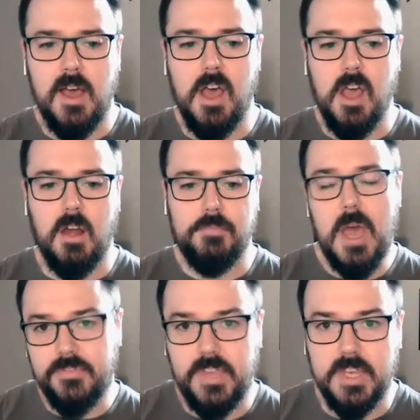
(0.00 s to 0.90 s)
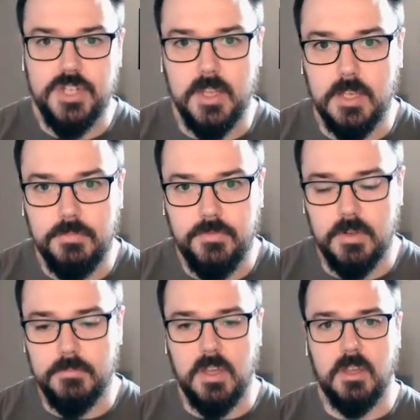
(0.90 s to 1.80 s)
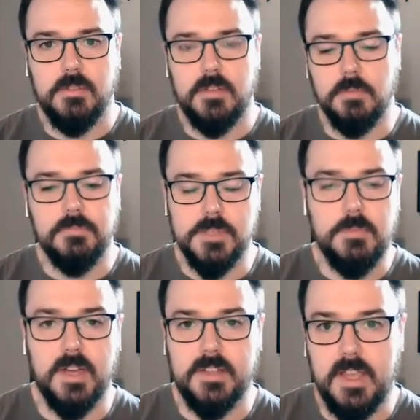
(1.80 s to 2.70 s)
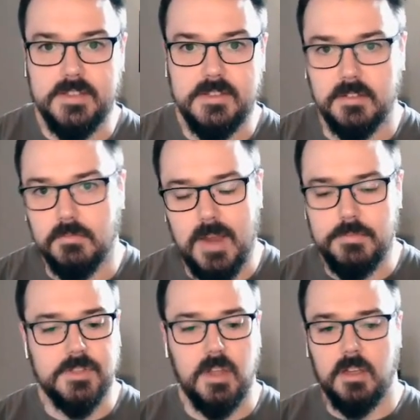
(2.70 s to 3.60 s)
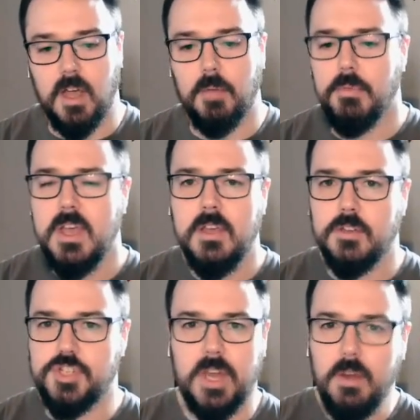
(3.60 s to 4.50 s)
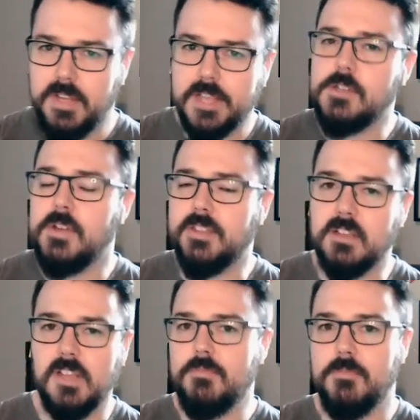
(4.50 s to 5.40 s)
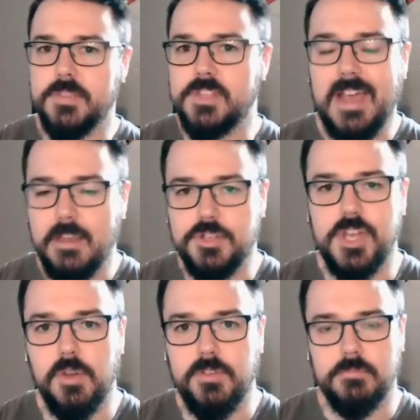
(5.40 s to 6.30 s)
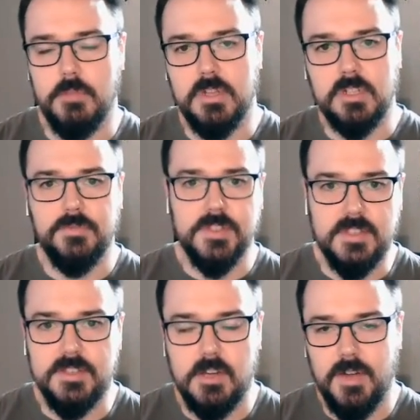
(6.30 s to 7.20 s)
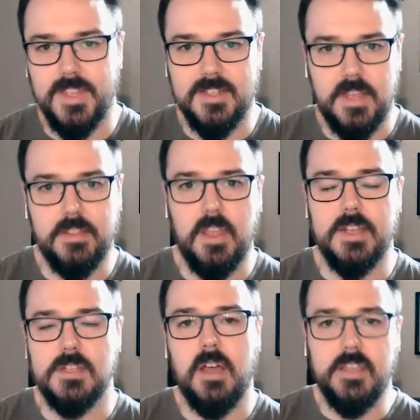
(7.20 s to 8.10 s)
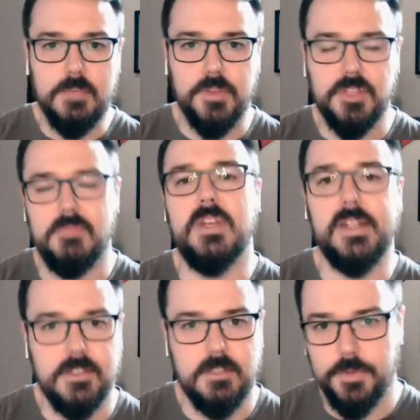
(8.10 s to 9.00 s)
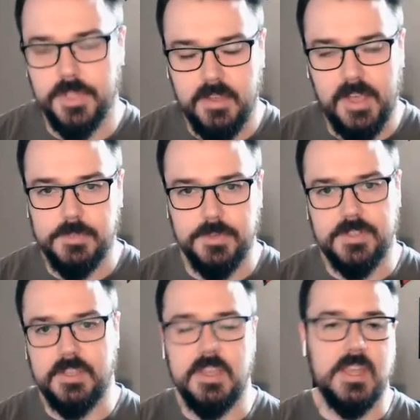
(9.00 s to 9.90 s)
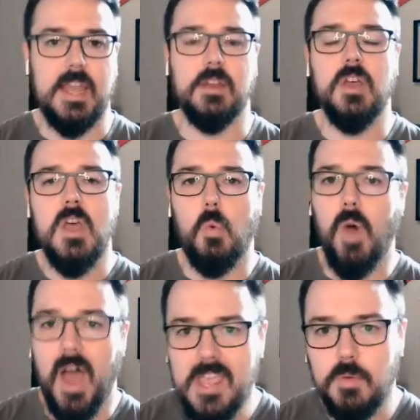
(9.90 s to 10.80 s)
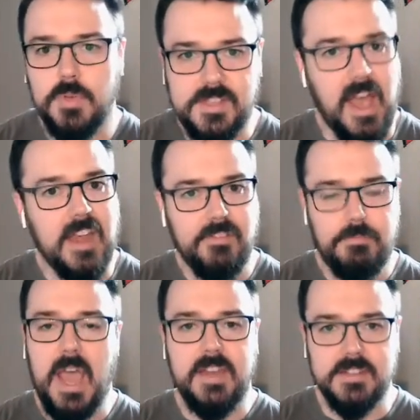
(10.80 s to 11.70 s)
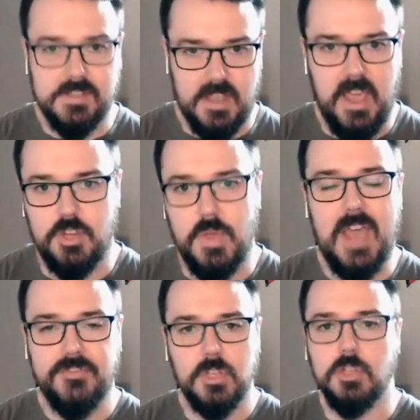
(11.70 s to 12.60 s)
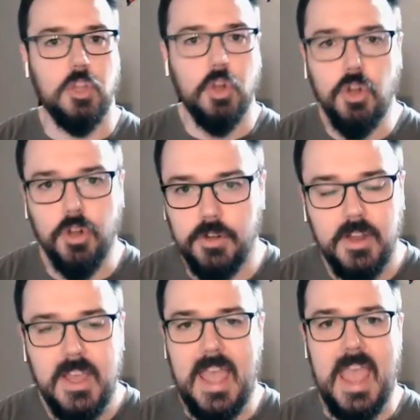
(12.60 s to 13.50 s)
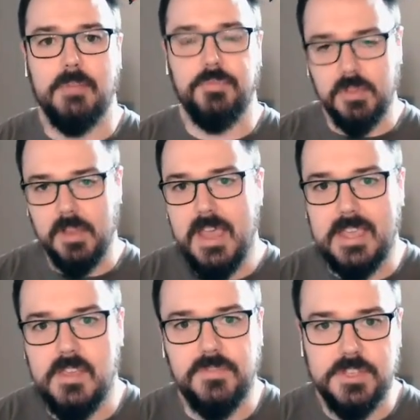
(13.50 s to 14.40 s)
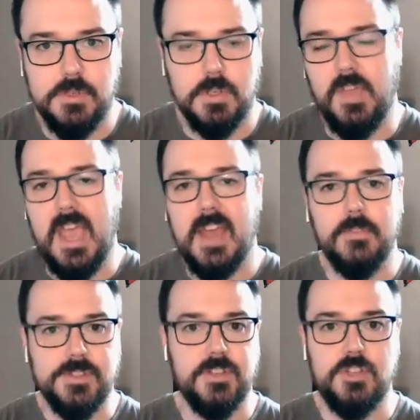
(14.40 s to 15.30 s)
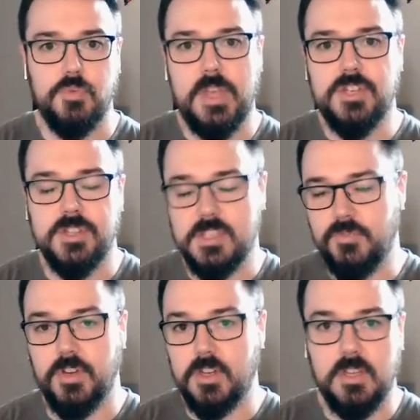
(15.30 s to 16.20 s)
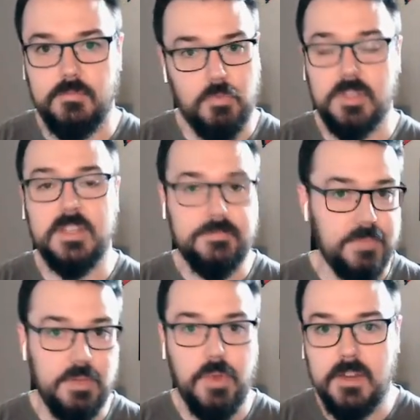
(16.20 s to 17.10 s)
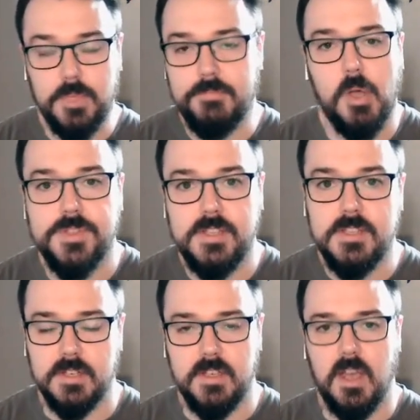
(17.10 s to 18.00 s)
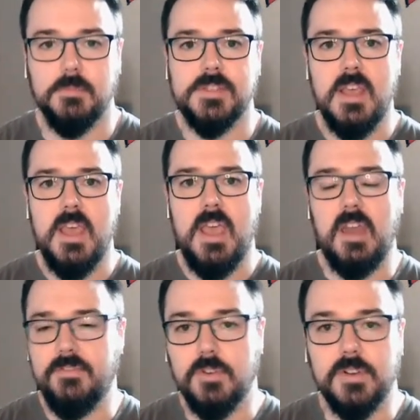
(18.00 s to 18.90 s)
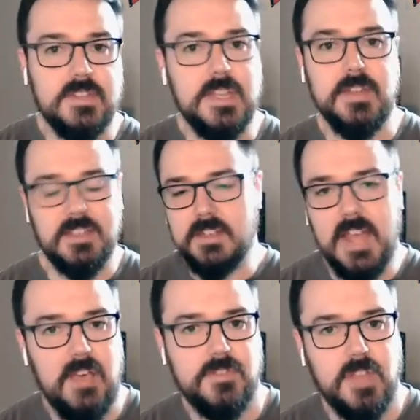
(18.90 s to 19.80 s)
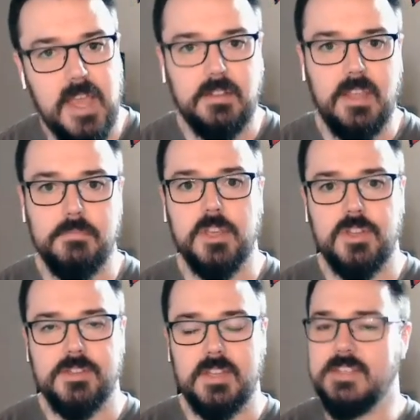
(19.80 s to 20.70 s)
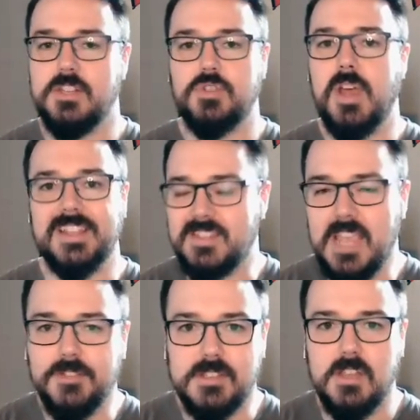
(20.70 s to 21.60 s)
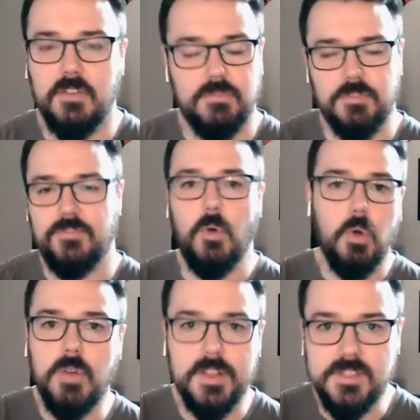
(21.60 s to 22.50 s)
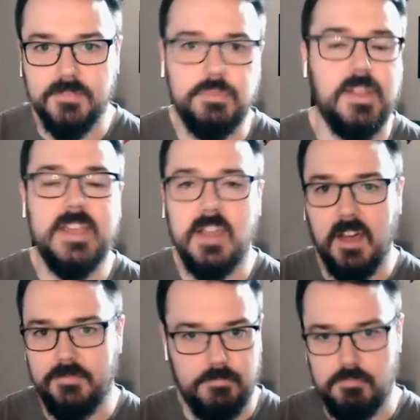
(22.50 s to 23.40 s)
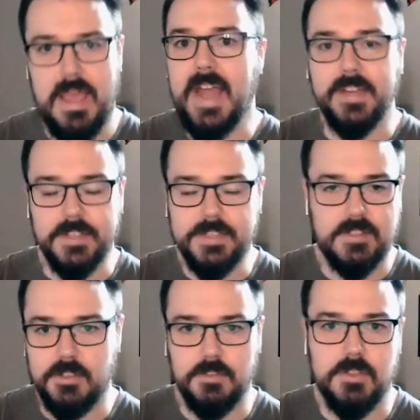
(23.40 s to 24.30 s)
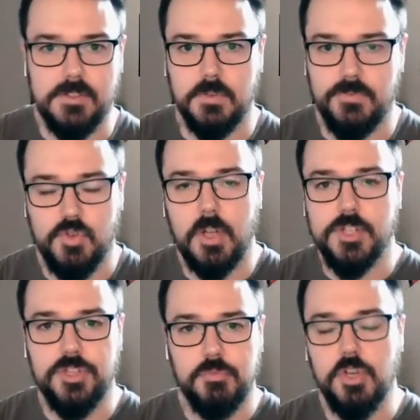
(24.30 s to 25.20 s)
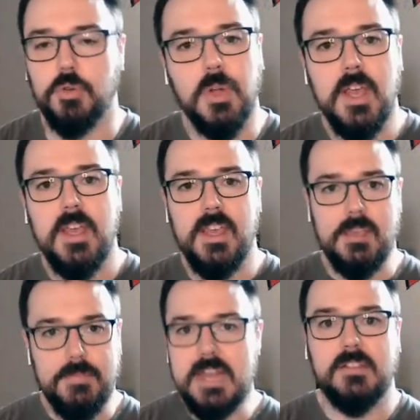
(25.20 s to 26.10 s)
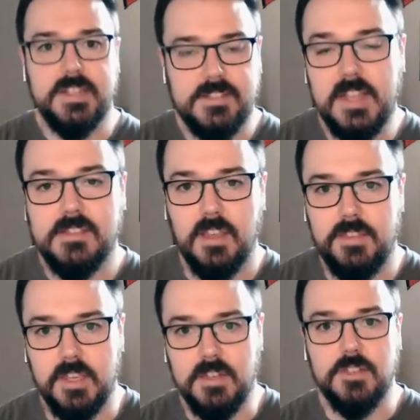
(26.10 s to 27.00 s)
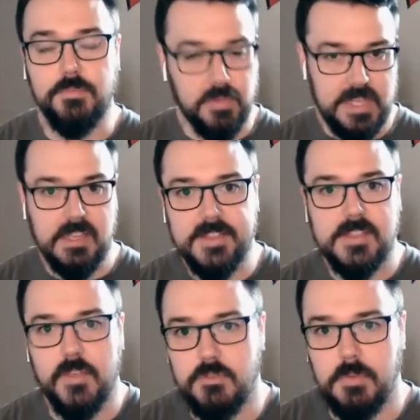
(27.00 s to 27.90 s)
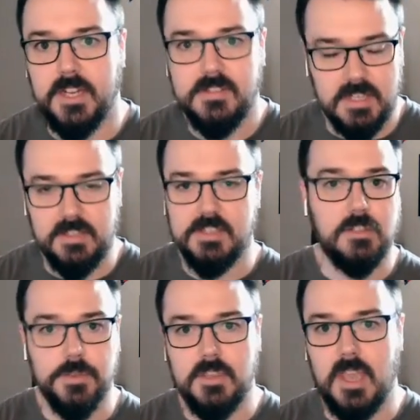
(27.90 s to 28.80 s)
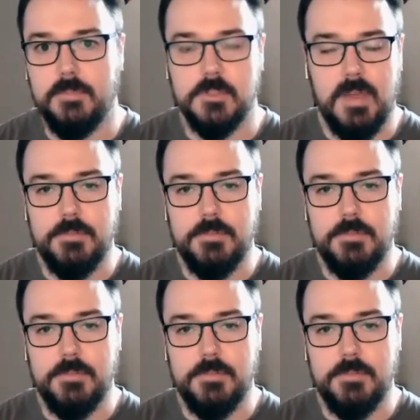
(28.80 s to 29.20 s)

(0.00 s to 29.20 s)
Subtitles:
Our pal Vivek Jacob from, this podcast and Raptors.com shared yesterday the clip of Masai Ujiri from the middle of the season around the deadline, talking about the minutes load the guys were seeing and why it was kind of by design. You have to learn and play in these sort of adverse situations if you're going to really be ready when the postseason comes. And for a team that didn't have title ambitions and isn't trying to save itself for four runs of playoff madness to sort of trudge through, it made a lot of sense, I think, to play guys heavy minutes in these close games.